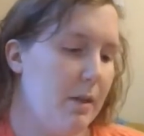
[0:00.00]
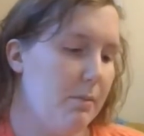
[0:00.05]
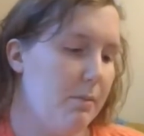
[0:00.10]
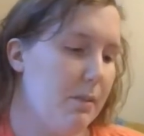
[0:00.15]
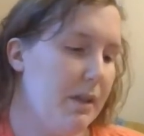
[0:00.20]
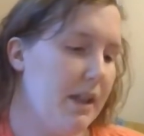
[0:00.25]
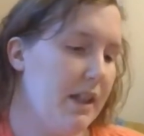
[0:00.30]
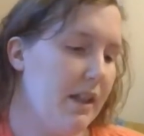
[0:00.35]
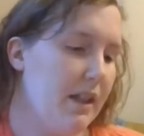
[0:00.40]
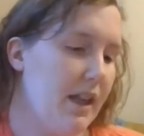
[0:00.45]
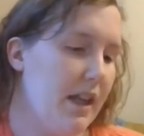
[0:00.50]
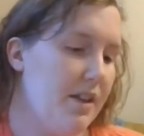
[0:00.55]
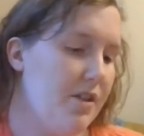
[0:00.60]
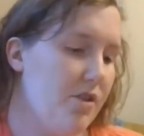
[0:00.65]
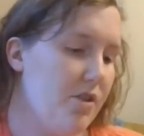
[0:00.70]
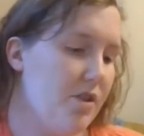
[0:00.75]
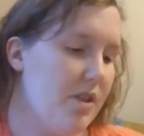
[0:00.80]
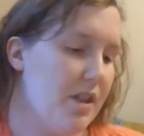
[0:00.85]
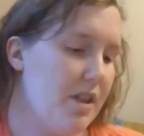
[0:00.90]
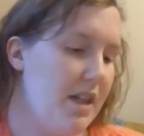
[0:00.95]
Miguel
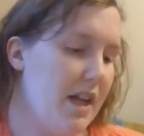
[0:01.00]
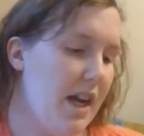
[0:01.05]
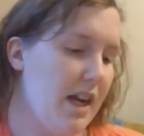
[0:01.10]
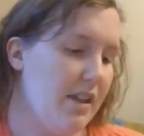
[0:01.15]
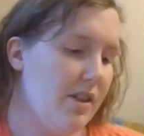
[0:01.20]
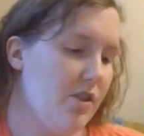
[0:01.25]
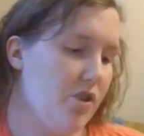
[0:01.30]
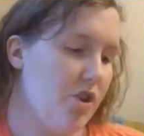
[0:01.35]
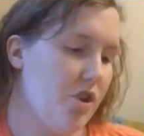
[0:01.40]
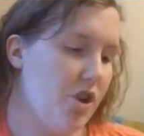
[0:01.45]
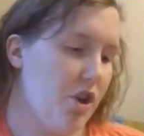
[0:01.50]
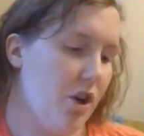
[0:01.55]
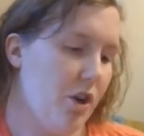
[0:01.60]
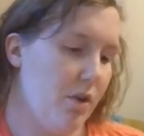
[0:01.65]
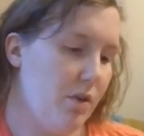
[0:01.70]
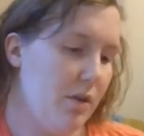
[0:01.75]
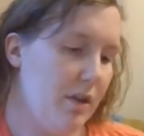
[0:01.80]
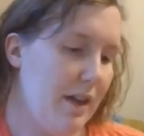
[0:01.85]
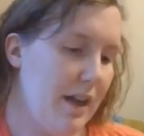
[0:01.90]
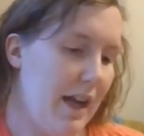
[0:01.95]
enters a talent
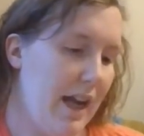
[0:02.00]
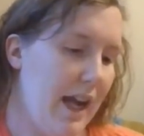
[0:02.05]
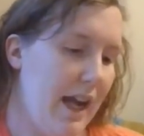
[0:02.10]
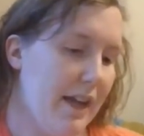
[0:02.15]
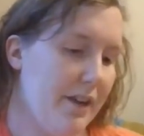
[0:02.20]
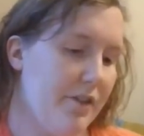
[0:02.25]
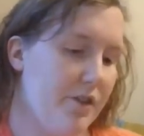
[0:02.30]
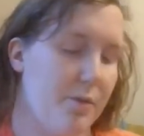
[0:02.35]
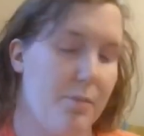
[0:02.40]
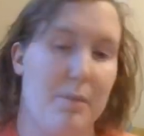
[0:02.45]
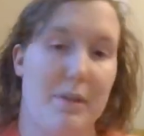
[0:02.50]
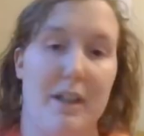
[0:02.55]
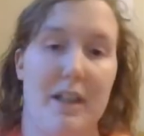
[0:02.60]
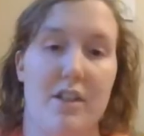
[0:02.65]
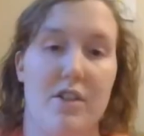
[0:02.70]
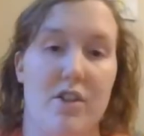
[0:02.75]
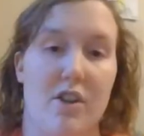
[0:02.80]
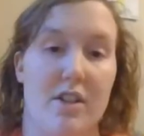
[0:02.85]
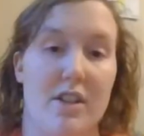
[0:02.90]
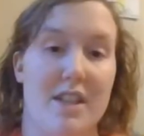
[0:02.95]
show. Hector plays
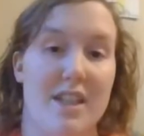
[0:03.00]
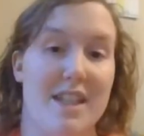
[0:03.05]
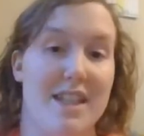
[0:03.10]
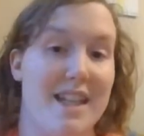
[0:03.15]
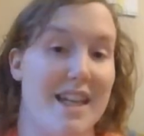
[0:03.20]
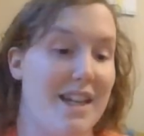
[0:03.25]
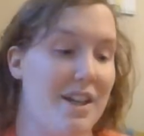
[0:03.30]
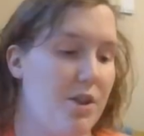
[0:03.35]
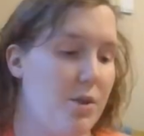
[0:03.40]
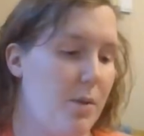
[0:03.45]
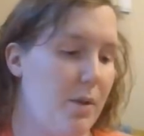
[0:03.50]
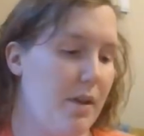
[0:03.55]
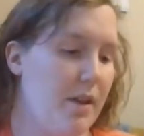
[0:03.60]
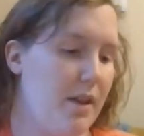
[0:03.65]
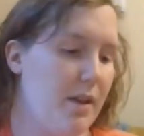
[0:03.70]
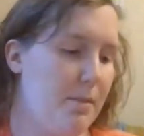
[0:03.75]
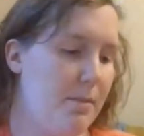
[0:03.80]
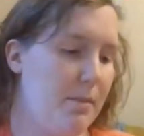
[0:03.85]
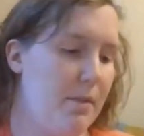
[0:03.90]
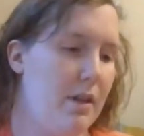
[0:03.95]
on stage with
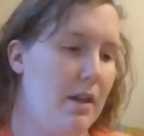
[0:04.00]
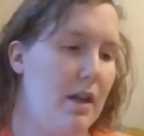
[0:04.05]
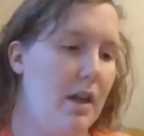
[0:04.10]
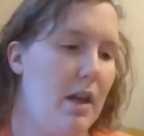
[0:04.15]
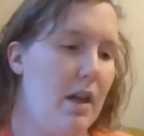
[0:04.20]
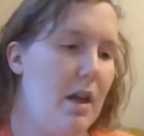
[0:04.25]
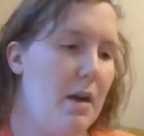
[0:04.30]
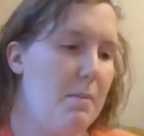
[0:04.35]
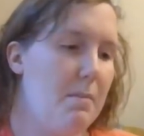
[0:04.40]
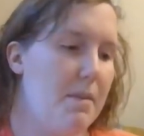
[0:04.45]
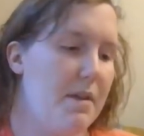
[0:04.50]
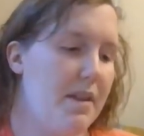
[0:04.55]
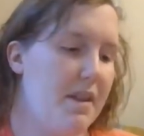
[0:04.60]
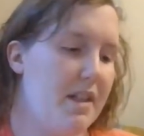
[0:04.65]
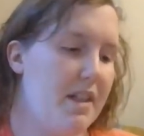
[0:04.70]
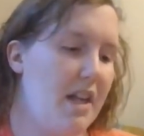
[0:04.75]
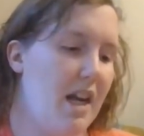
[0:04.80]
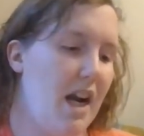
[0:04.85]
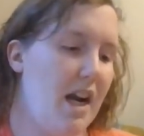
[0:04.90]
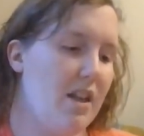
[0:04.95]
him. But the
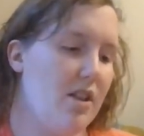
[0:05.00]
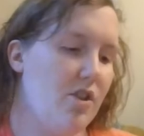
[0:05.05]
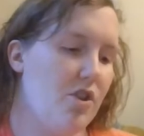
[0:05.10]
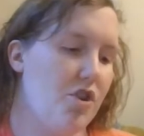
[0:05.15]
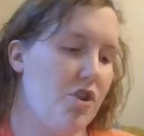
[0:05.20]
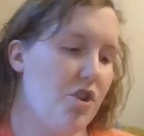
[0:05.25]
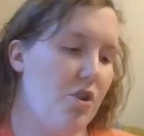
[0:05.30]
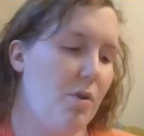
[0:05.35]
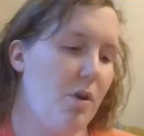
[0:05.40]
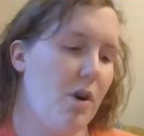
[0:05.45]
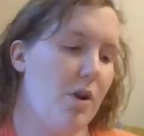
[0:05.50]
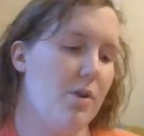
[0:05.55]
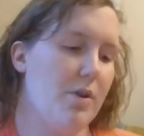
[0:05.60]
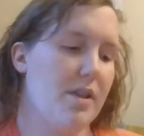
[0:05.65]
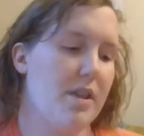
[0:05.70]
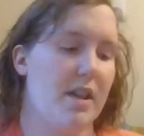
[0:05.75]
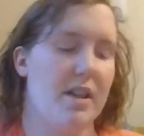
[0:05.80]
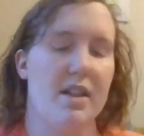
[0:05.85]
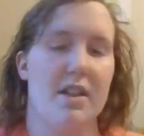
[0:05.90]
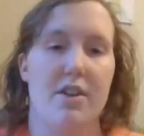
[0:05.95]
talent show host
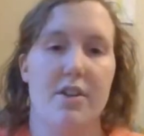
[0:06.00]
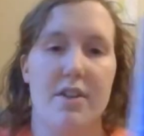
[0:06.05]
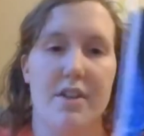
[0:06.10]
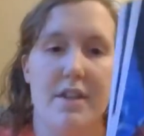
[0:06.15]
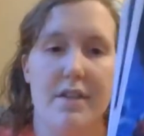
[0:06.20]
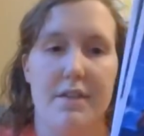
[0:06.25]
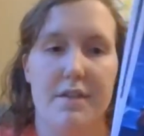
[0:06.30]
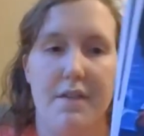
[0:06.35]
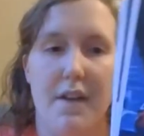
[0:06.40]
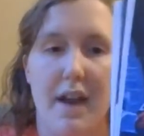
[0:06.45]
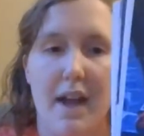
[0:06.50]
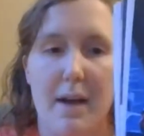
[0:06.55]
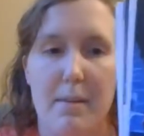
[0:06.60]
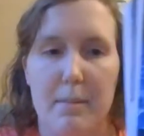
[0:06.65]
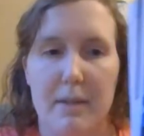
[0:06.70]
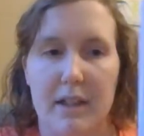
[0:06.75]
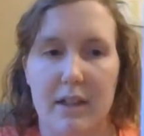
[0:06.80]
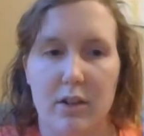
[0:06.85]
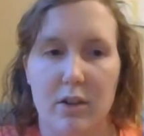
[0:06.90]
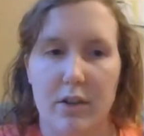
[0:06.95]
says there's a
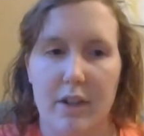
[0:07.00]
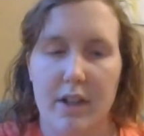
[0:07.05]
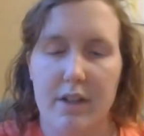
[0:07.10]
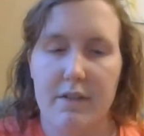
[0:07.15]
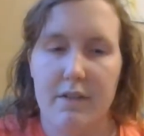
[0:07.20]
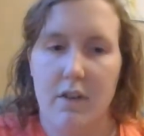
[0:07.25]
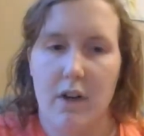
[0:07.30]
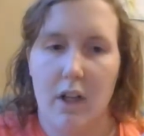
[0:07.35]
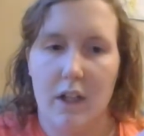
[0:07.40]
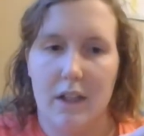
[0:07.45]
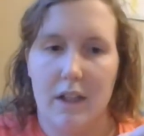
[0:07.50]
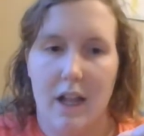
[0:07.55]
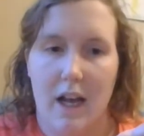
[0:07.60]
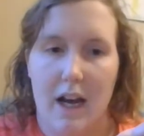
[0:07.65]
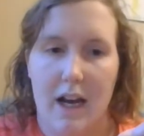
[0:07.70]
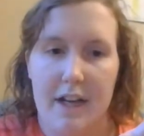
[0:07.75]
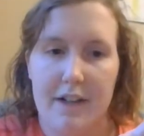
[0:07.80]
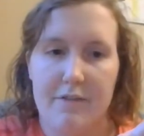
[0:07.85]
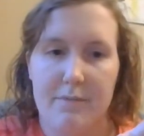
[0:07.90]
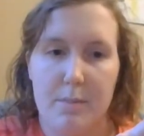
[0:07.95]
family looking for a
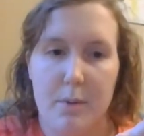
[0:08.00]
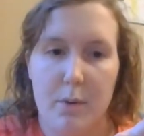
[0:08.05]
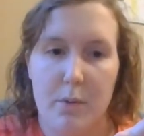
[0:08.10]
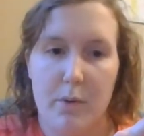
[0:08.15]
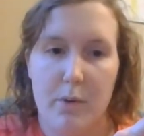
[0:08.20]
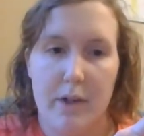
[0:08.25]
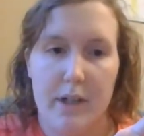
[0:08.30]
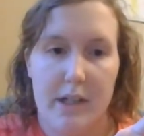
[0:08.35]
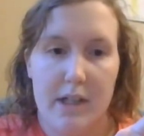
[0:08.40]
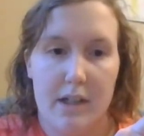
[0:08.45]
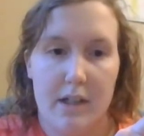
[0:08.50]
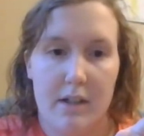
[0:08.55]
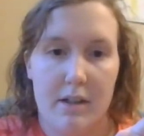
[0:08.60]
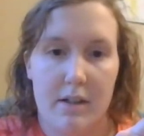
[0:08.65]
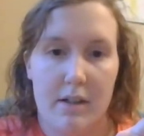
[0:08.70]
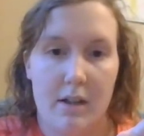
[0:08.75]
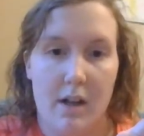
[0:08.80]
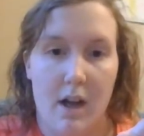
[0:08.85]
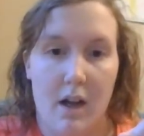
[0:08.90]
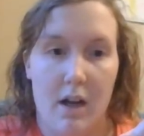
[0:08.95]
live boy.
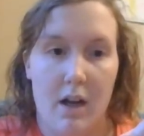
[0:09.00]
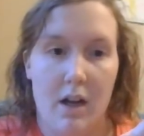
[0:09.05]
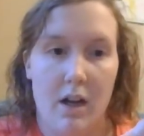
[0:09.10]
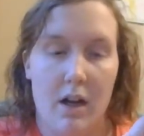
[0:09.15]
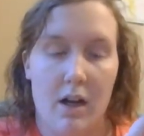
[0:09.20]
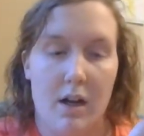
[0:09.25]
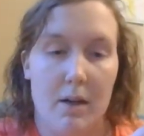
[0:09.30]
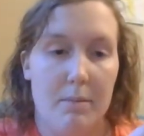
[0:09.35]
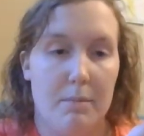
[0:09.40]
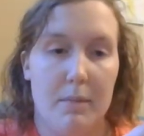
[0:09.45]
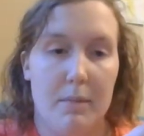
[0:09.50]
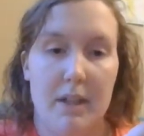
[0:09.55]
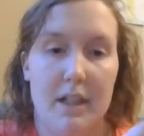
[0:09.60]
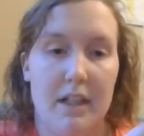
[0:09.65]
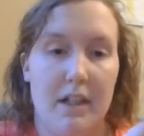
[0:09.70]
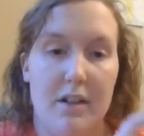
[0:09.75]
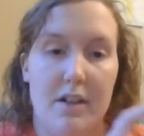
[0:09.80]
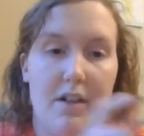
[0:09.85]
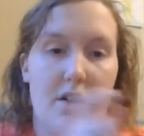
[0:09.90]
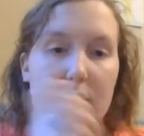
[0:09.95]

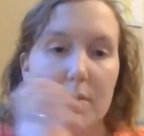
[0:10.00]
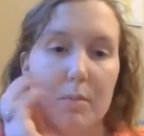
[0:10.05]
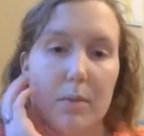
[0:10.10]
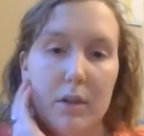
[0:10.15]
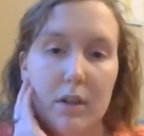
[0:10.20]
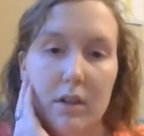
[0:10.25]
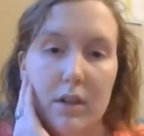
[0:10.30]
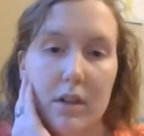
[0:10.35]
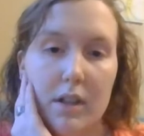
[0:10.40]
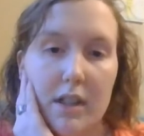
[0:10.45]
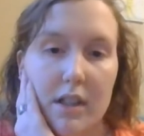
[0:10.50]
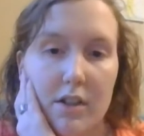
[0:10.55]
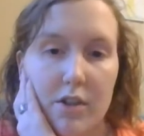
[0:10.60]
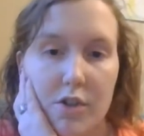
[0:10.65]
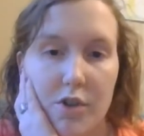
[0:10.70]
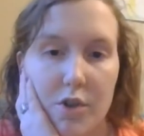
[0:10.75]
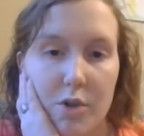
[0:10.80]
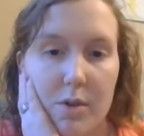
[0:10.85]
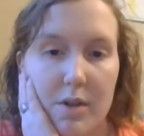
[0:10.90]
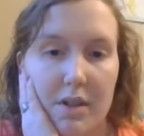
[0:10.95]
Miguel doesn't belong here,
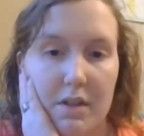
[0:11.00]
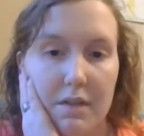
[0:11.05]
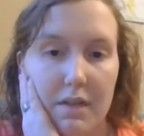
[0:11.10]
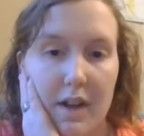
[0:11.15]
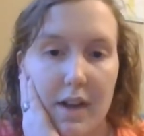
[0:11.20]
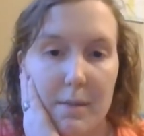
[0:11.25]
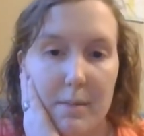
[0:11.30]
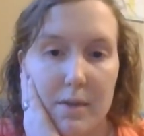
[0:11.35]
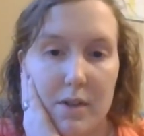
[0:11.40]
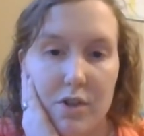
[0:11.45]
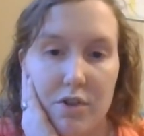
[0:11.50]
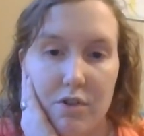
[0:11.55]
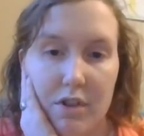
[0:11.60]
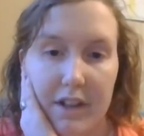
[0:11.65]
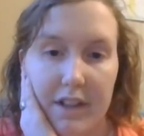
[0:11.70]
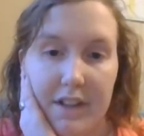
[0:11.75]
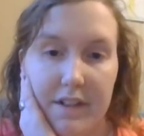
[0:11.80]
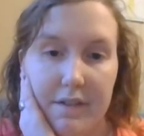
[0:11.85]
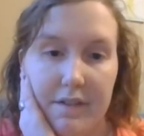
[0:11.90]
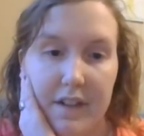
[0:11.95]
so his family's trying
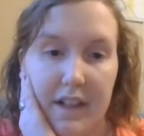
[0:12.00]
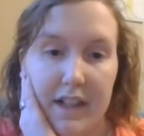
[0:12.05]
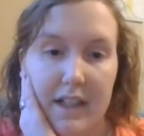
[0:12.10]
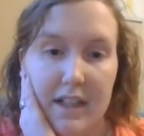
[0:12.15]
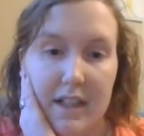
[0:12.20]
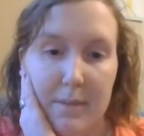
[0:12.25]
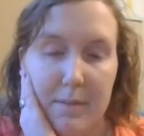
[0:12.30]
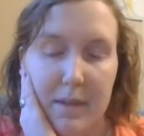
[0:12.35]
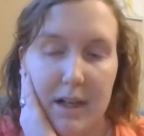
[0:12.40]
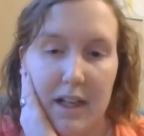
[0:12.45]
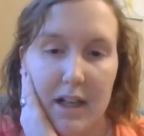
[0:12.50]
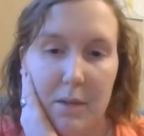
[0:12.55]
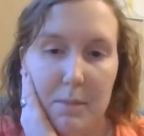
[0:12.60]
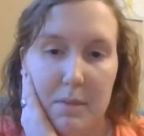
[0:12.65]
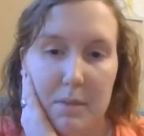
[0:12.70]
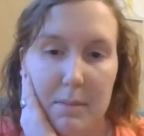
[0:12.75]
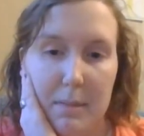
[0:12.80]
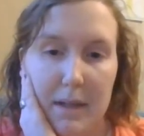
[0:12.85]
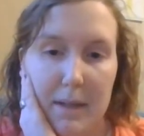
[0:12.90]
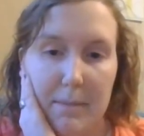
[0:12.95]
to find him to help
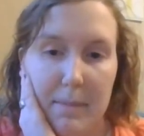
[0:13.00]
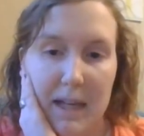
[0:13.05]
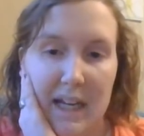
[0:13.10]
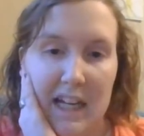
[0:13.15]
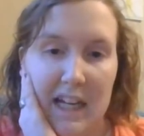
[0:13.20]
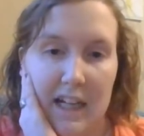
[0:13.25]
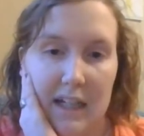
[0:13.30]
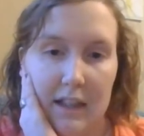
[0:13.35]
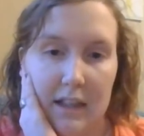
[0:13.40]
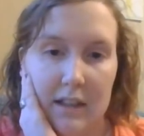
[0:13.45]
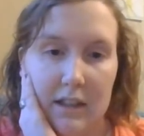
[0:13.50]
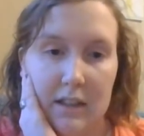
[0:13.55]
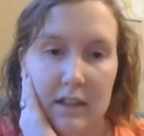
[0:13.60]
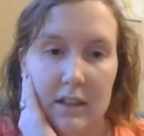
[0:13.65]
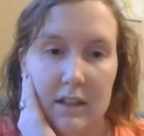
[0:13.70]
him get back.